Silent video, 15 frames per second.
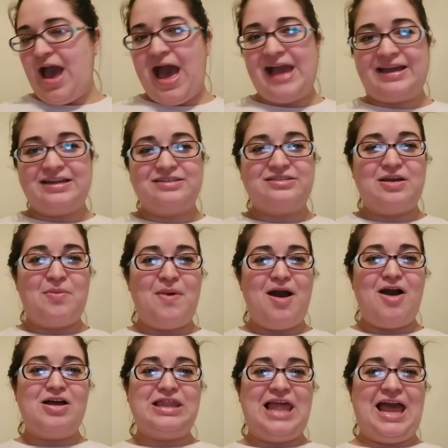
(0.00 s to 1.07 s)
I could
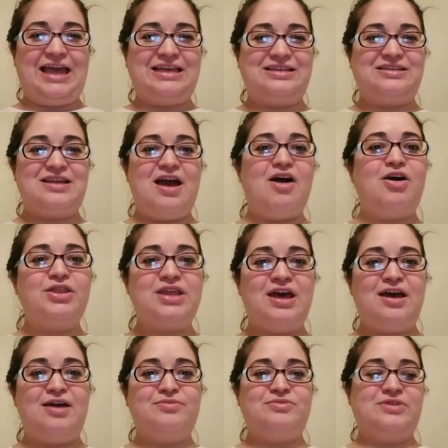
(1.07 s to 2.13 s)
somehow, like, tell
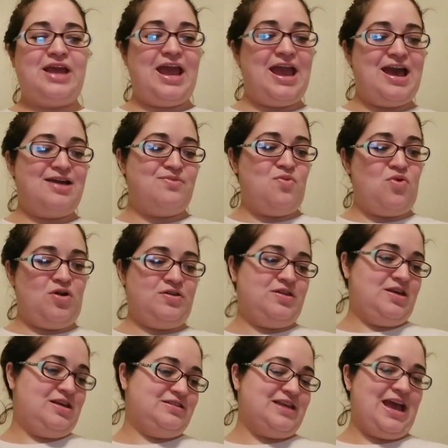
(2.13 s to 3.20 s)
them, add more of
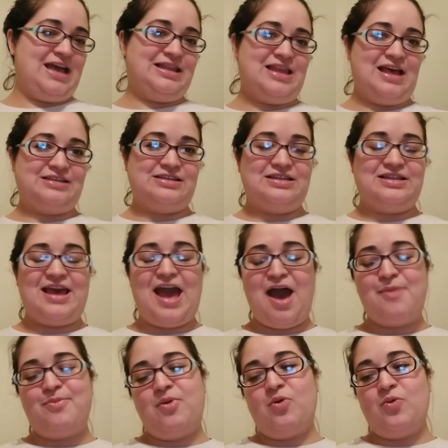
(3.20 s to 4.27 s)
this, add less of
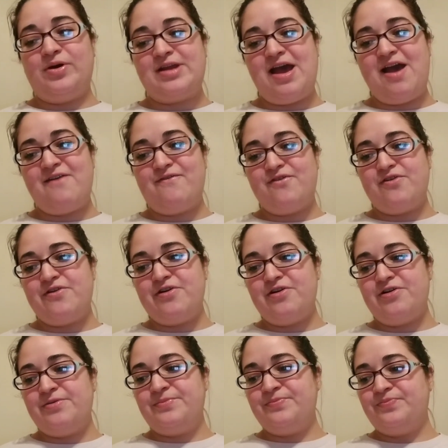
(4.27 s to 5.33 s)
that, but
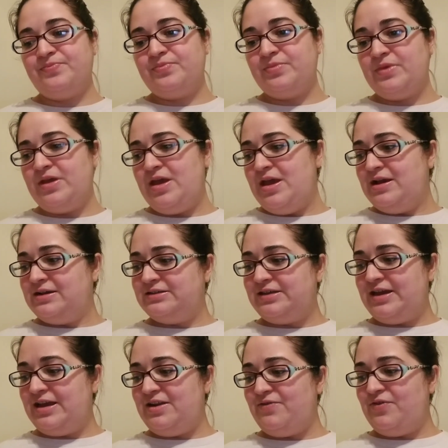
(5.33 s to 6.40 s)
whatever. Because I
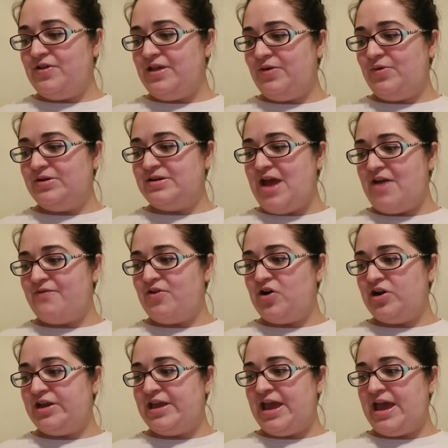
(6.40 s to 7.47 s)
kind of feel like we
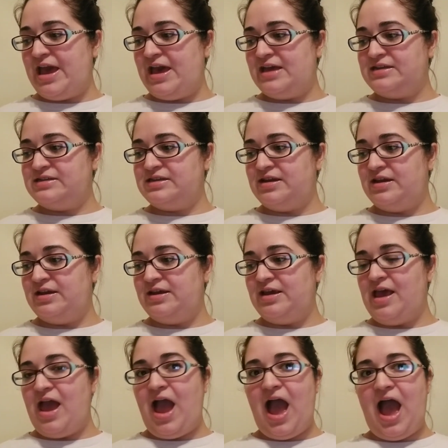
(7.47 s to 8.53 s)
never get
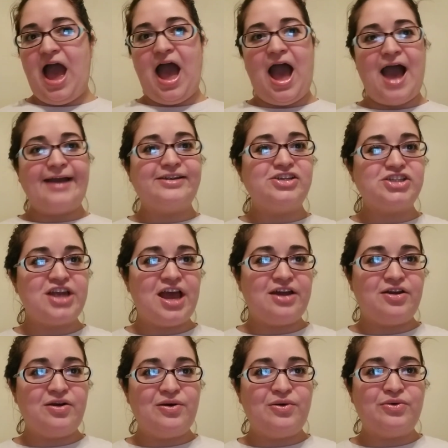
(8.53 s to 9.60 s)

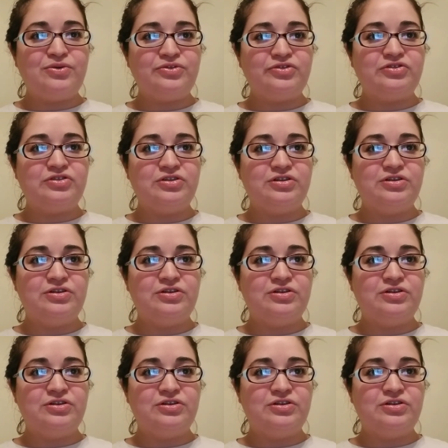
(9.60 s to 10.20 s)
eyeshadows.